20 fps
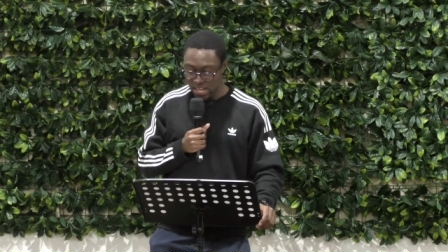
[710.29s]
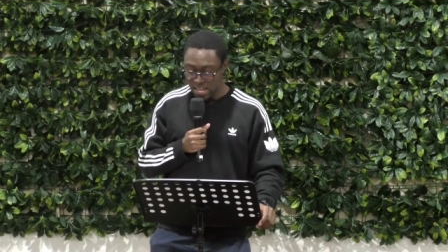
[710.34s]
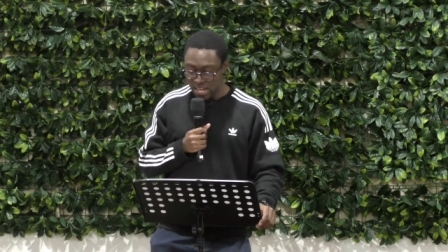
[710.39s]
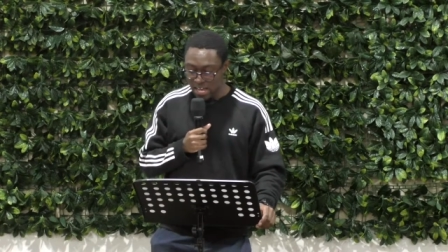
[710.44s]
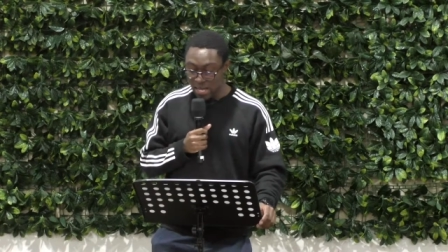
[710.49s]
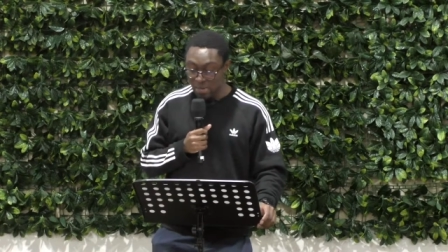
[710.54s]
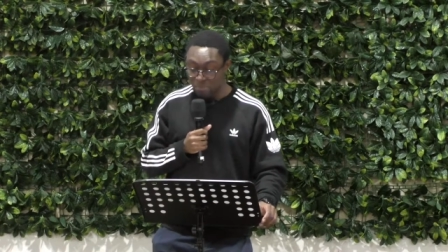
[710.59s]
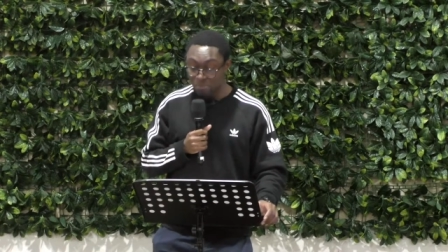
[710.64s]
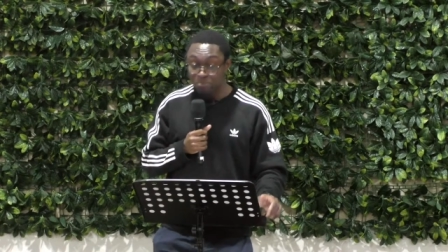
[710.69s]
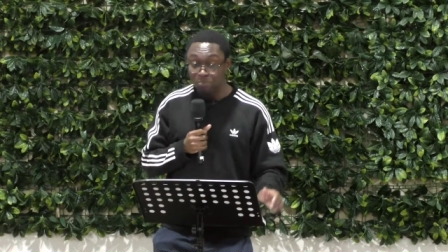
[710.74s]

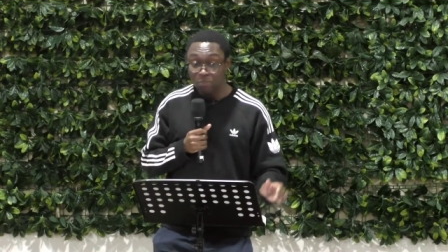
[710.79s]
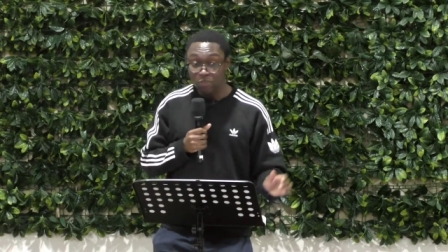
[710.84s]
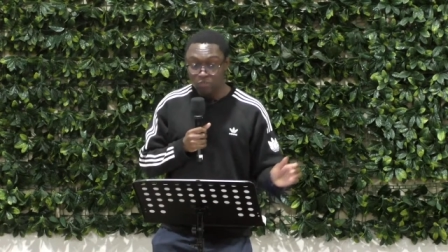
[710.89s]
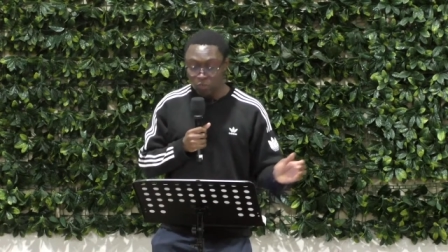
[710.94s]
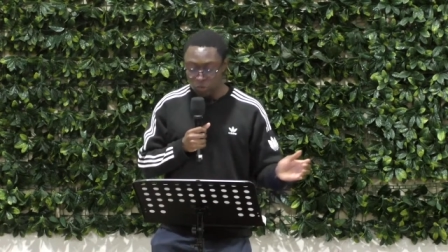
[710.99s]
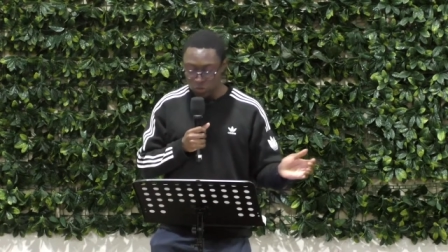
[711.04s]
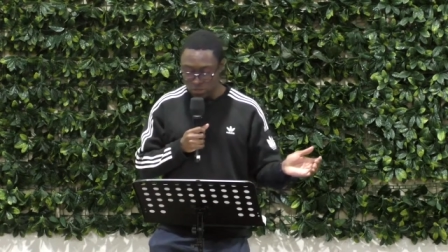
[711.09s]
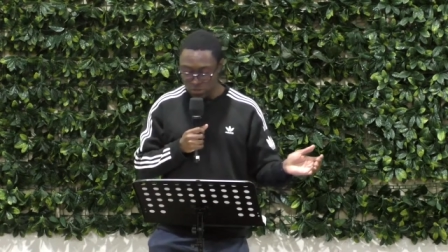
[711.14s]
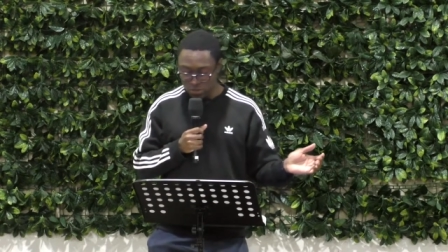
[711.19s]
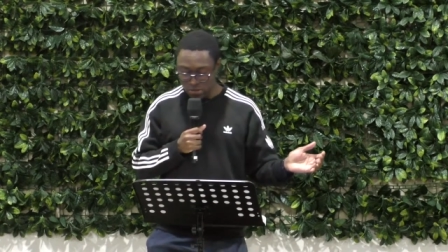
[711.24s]
Um,
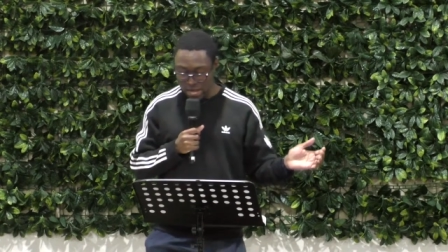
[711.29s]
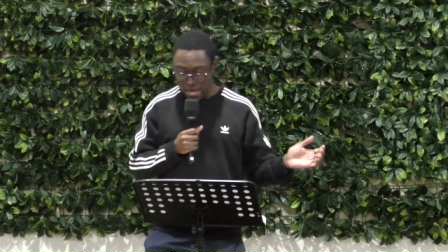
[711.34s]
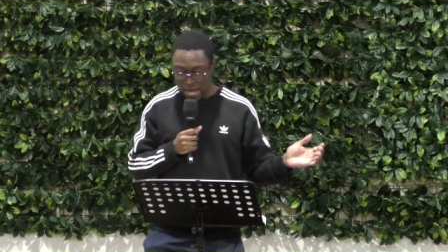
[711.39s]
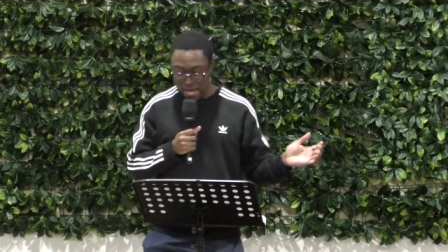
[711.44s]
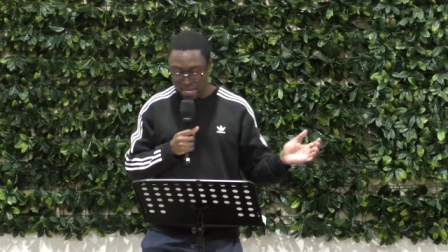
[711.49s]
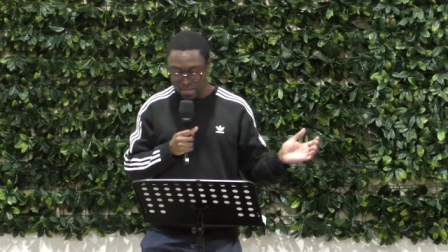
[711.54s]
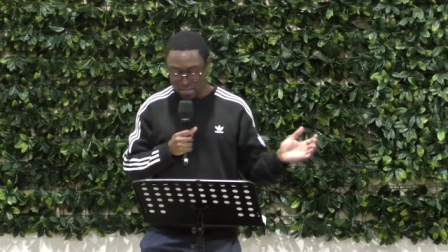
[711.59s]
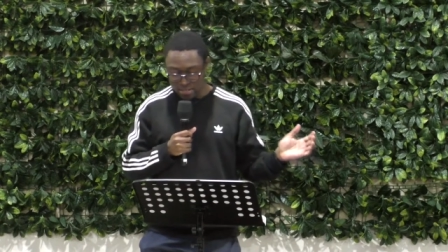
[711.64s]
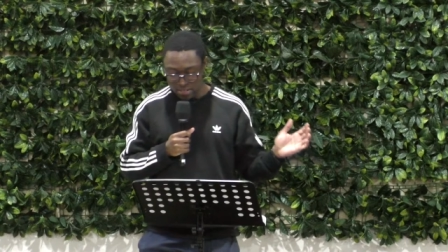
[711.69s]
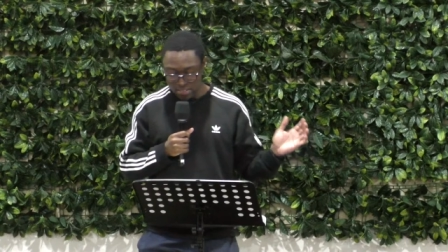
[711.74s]
before you
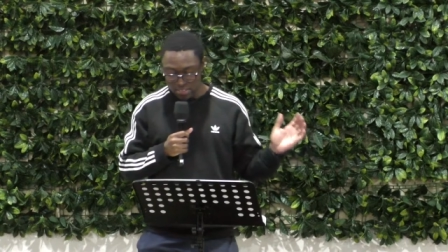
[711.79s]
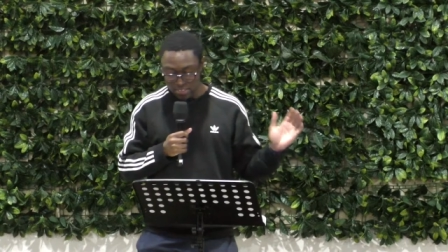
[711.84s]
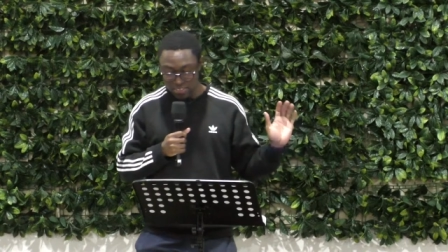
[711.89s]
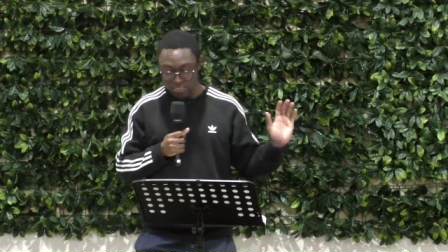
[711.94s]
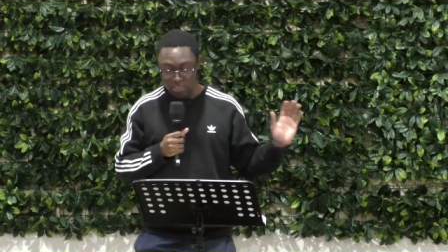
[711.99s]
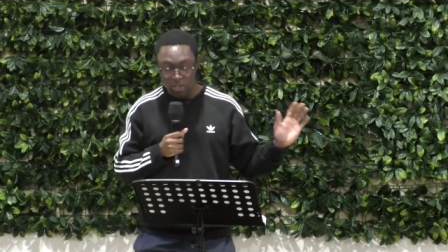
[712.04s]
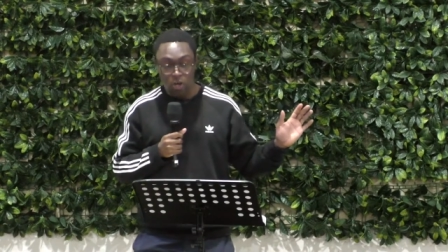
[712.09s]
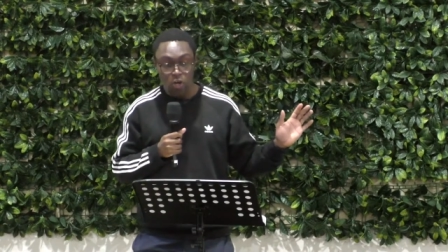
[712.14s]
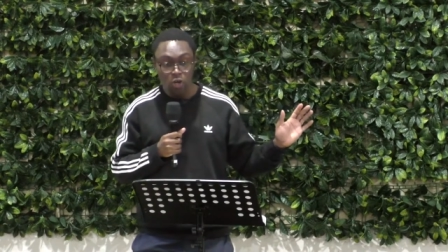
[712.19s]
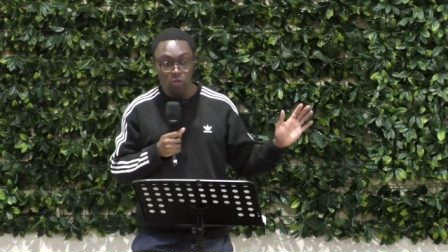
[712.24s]
had
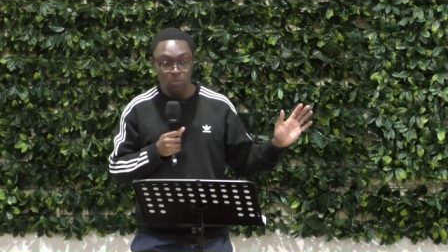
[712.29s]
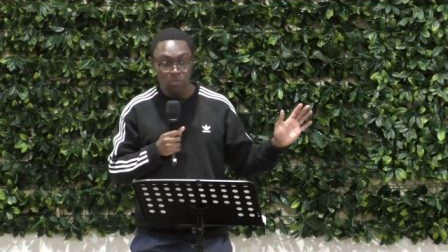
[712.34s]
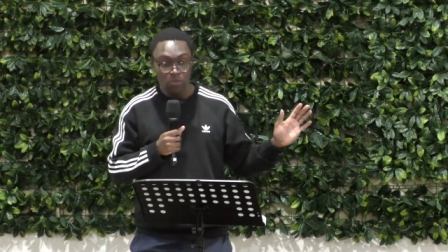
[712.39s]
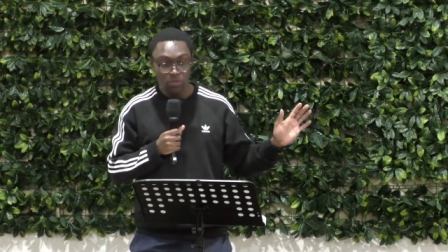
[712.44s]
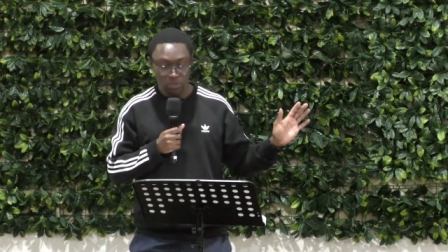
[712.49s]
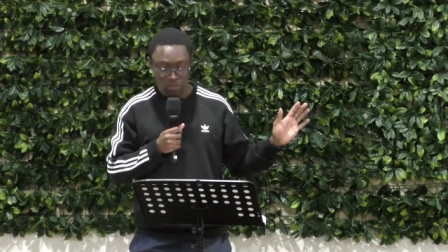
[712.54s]
this hope,